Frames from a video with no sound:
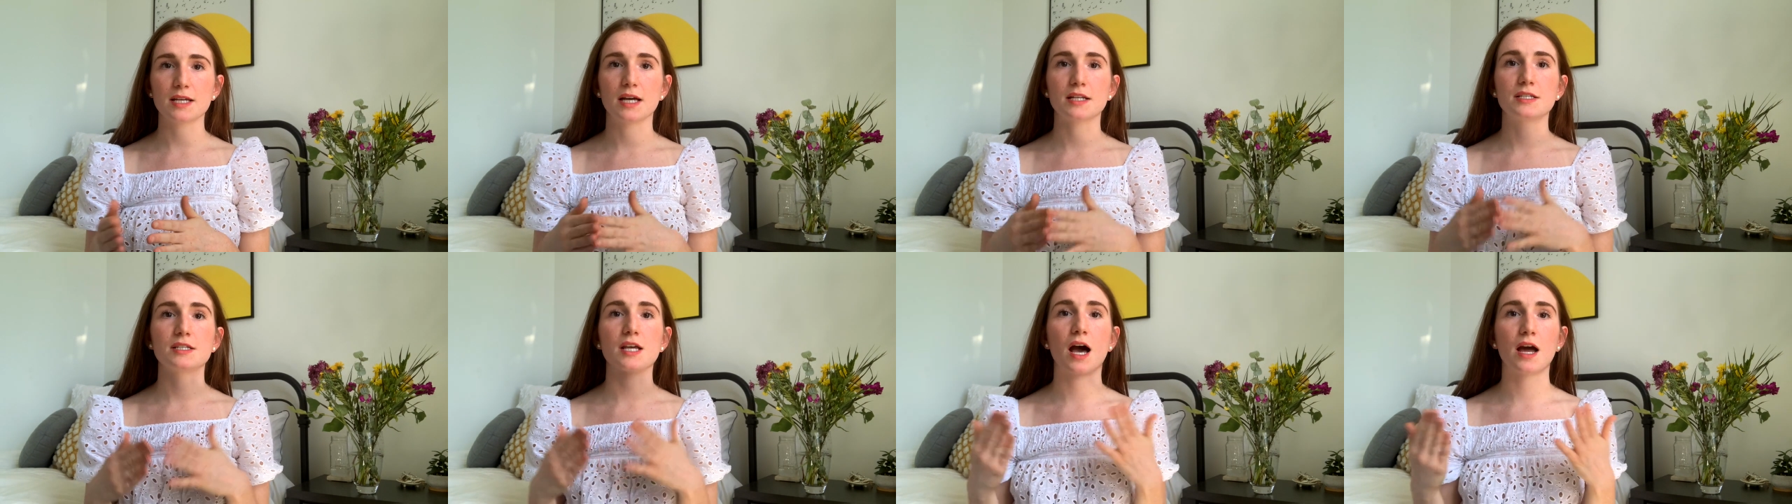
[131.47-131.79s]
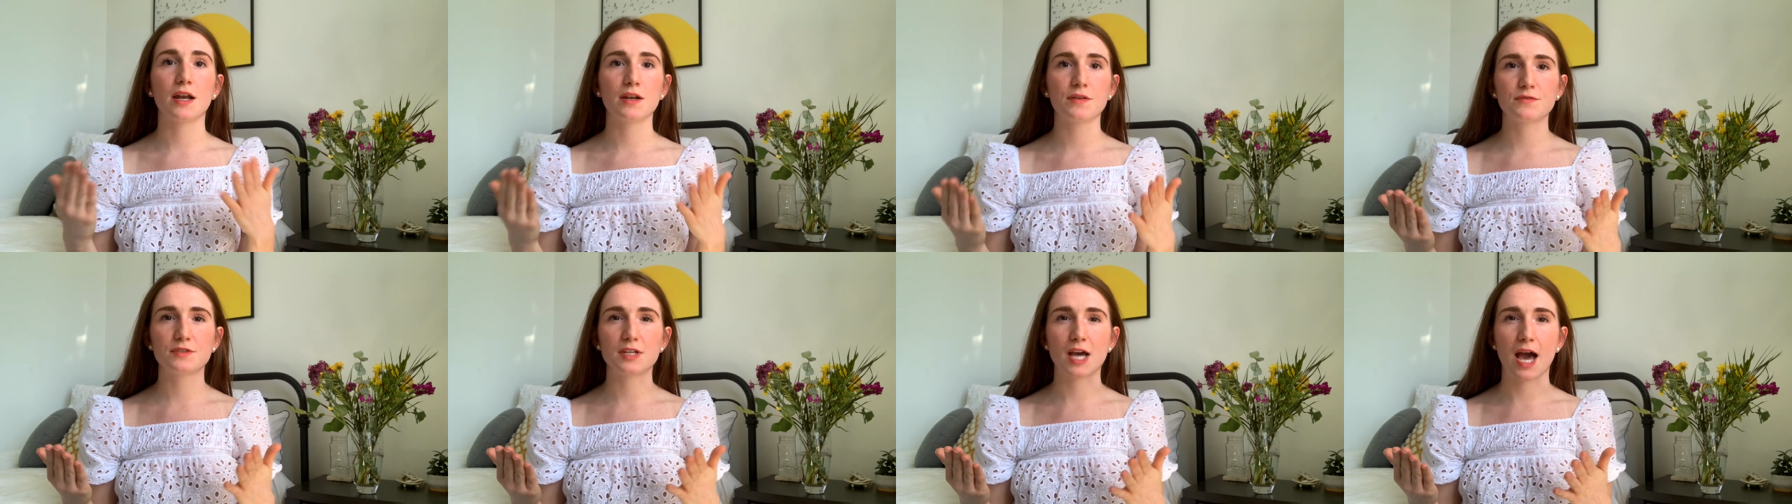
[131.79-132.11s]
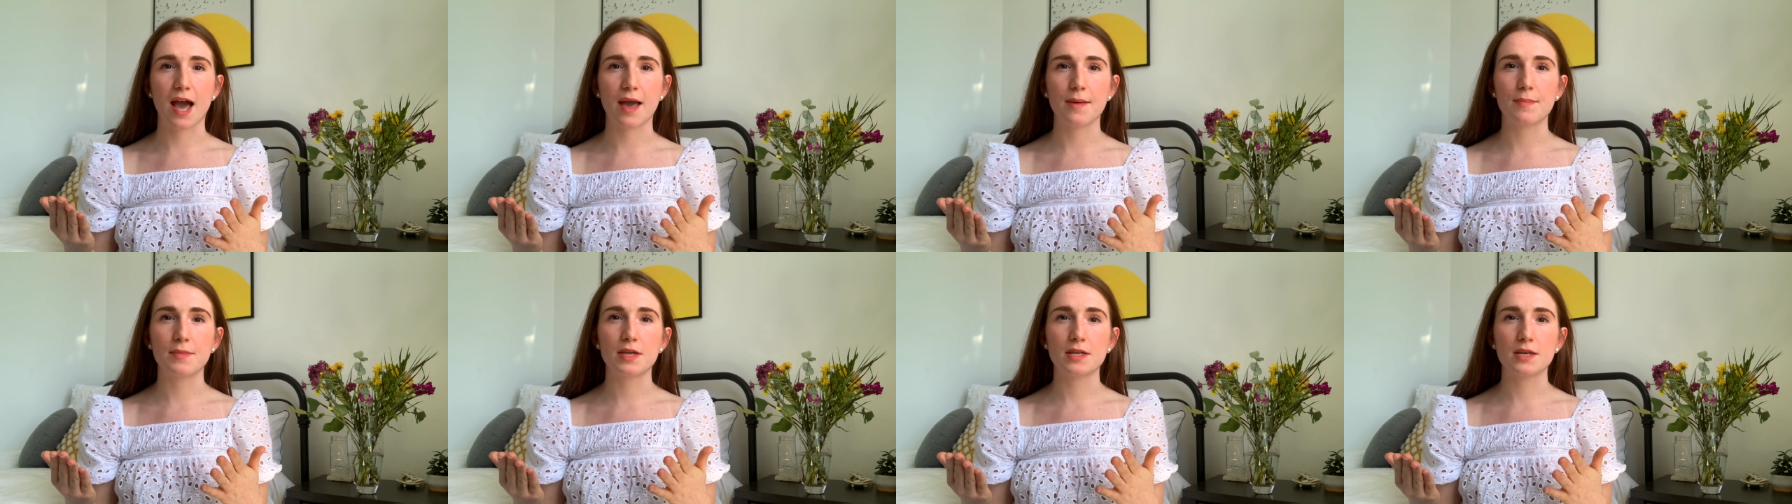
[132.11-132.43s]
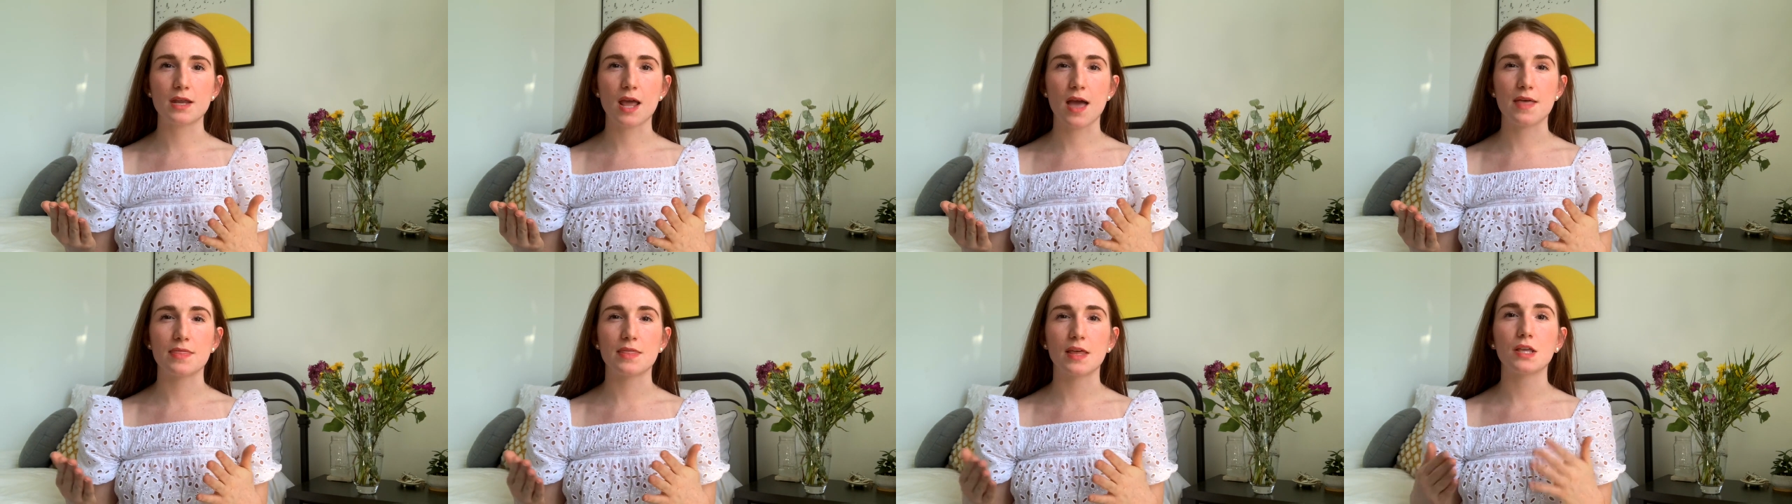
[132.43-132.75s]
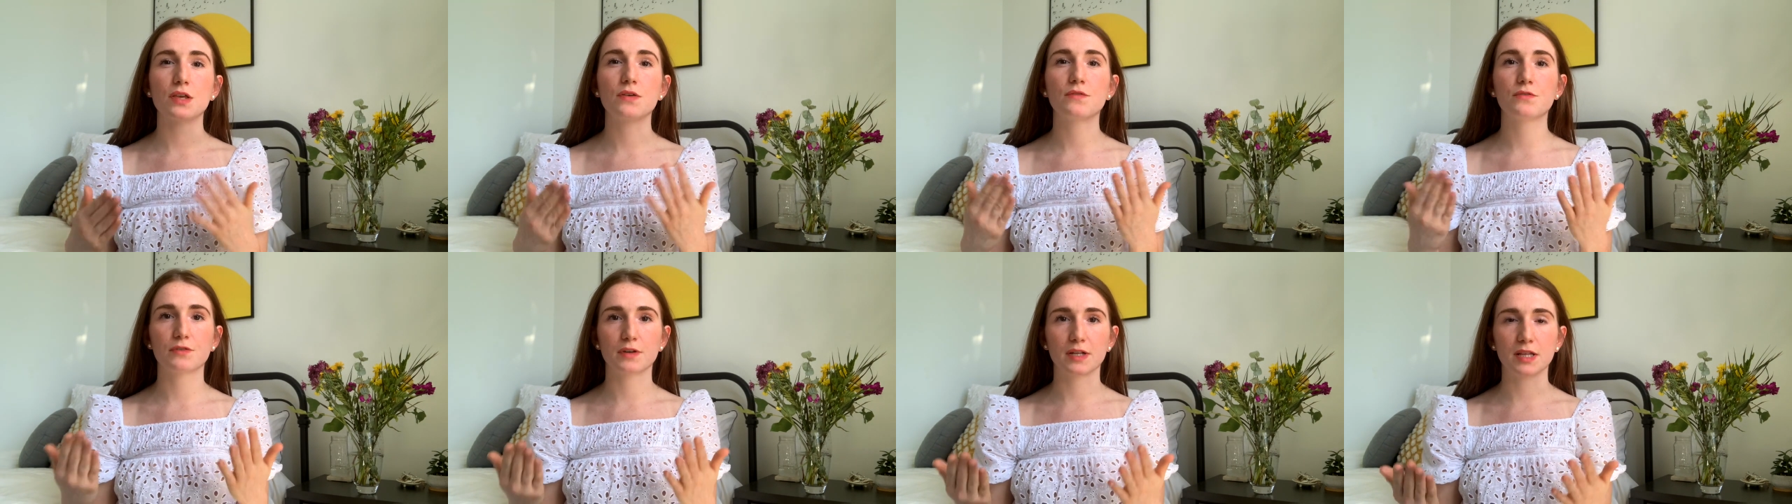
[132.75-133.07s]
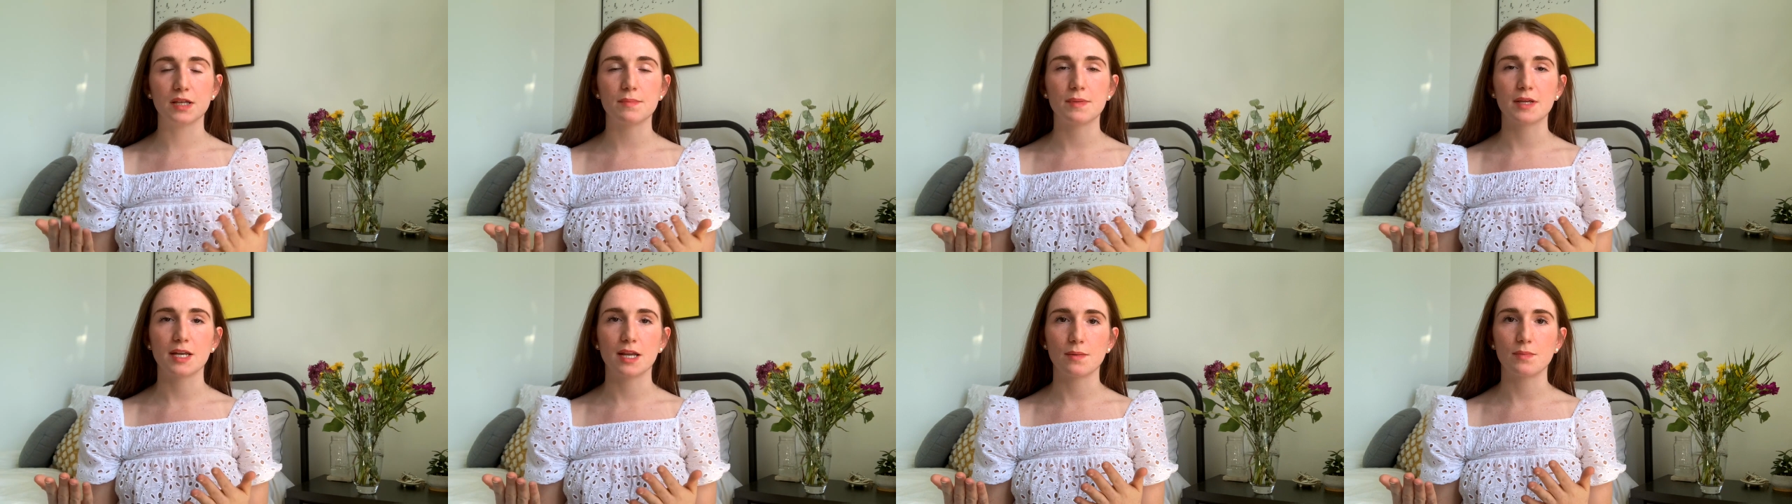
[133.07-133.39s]
a ton of time in and that you've really
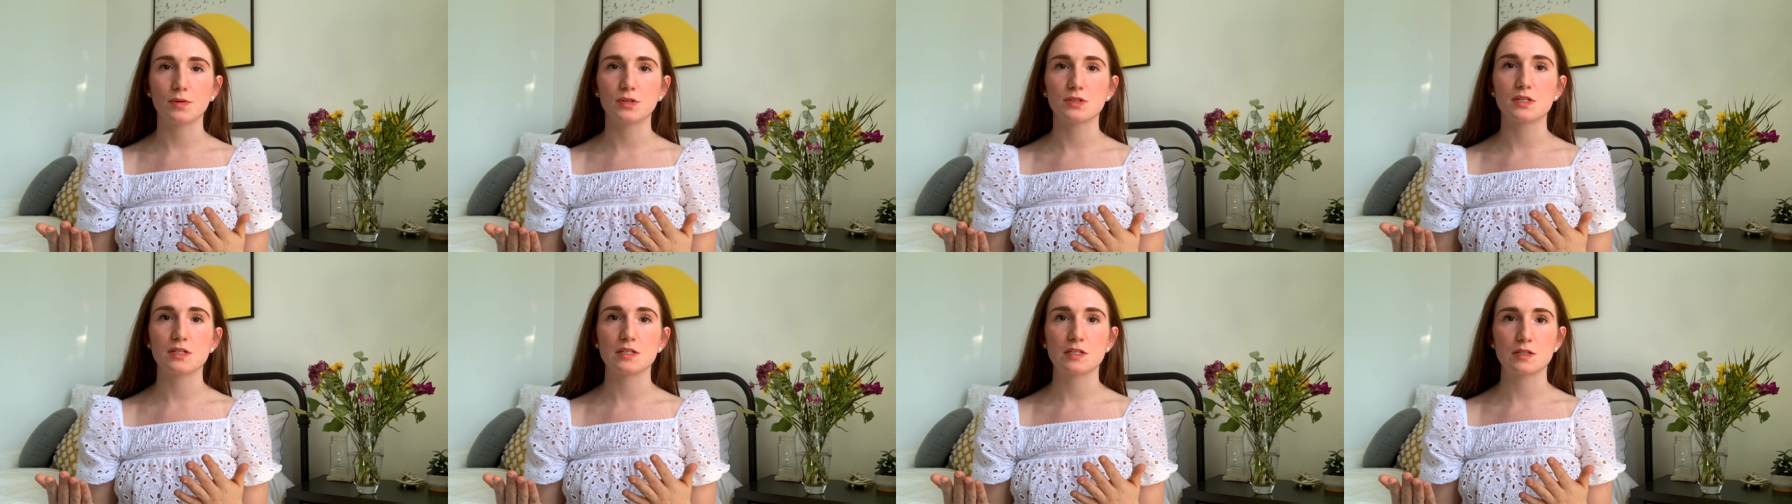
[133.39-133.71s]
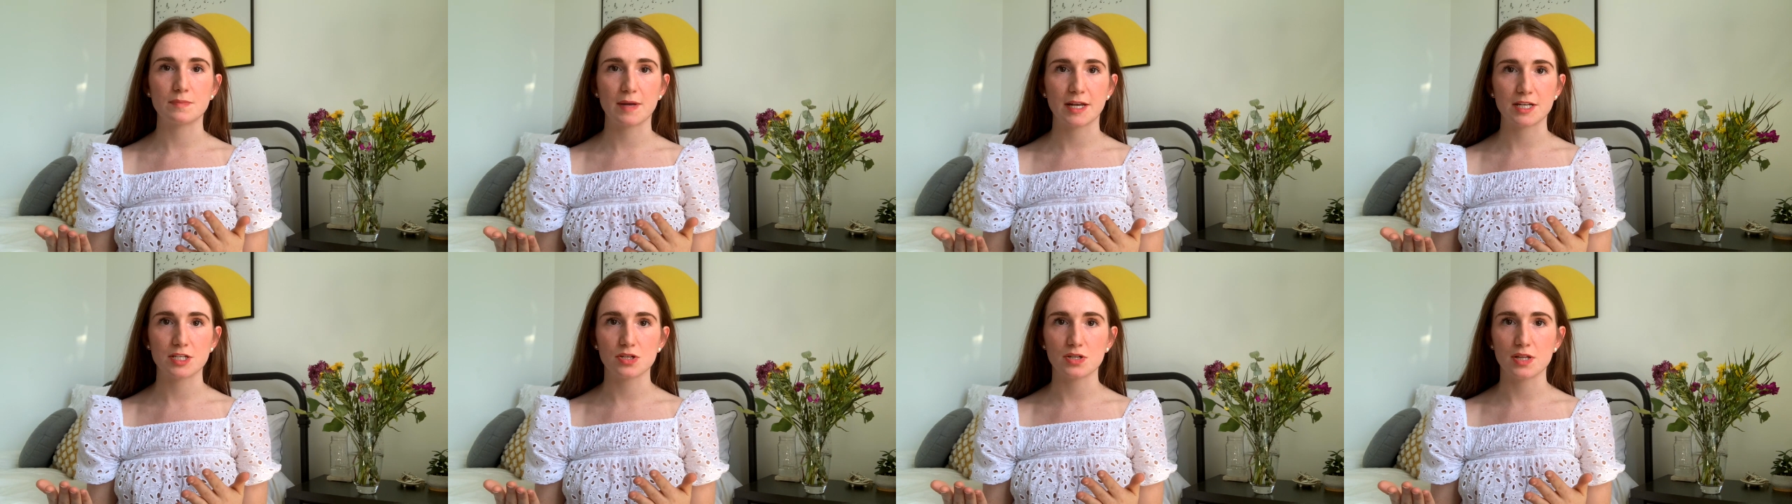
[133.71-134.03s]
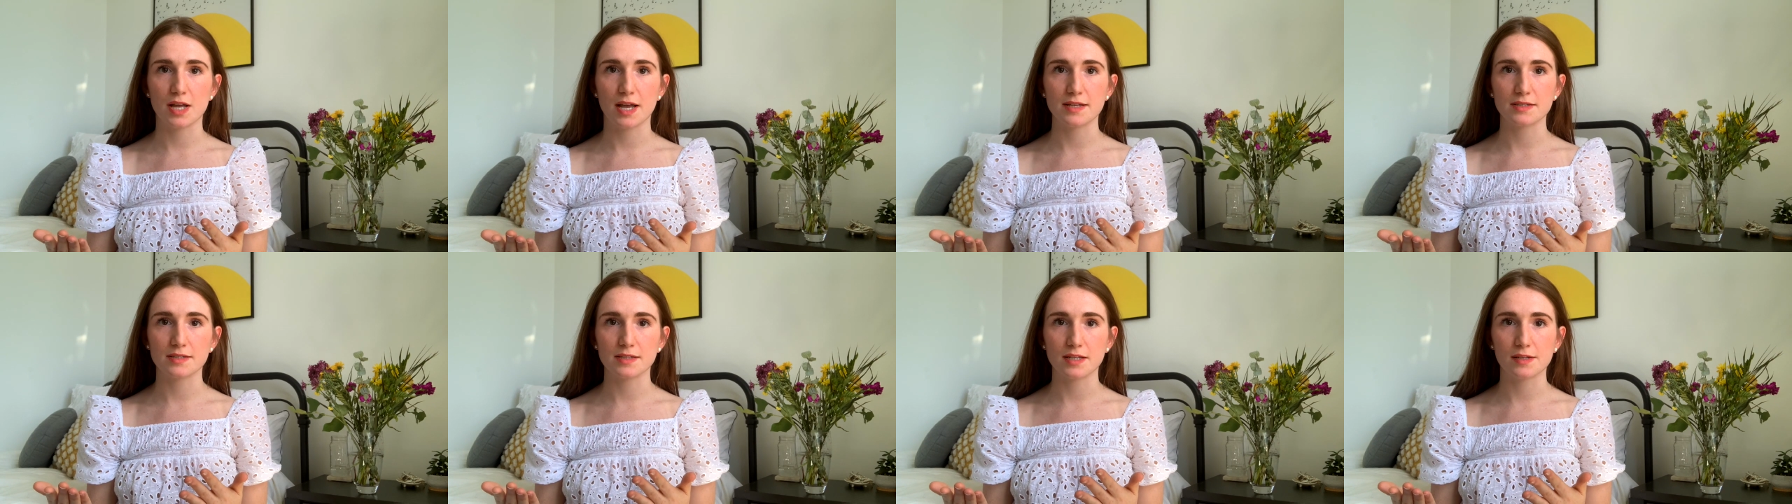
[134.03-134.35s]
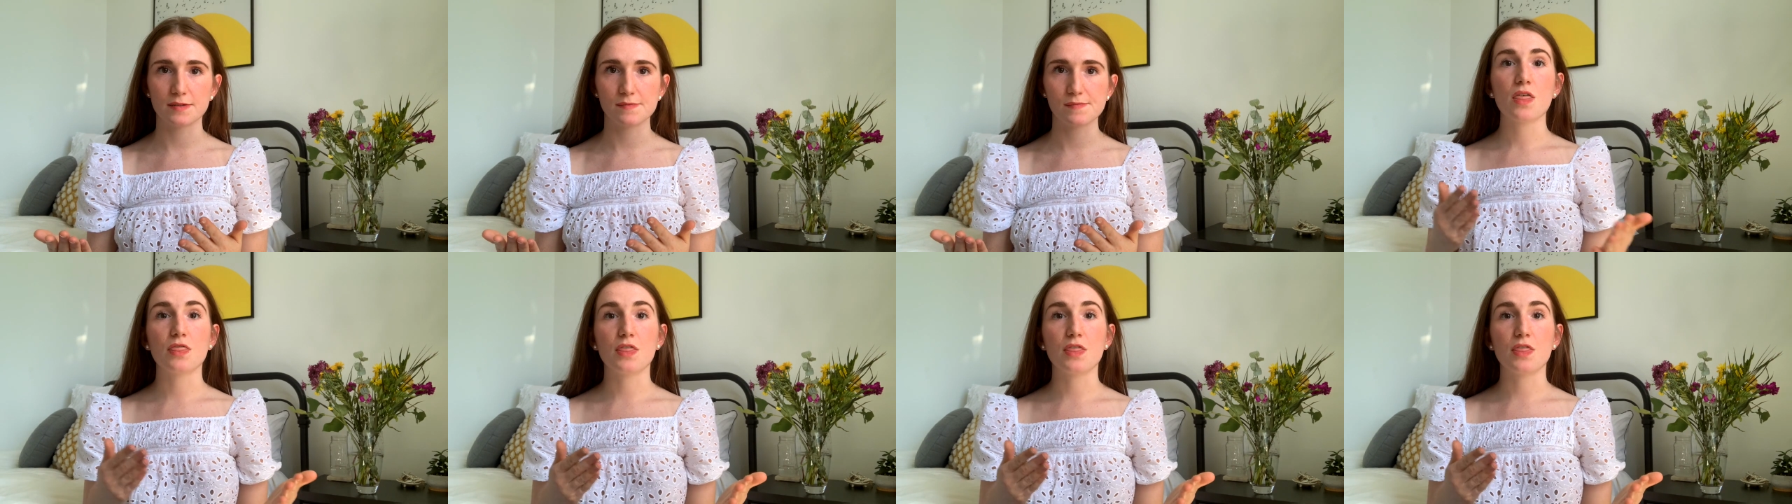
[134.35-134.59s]
been able to specialize in.